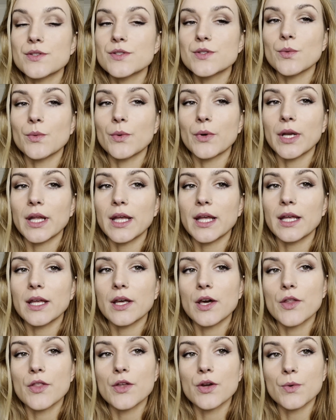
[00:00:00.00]
20
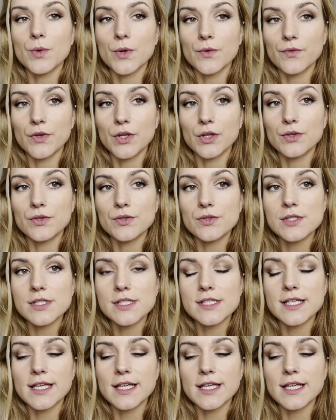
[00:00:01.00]
other reviews,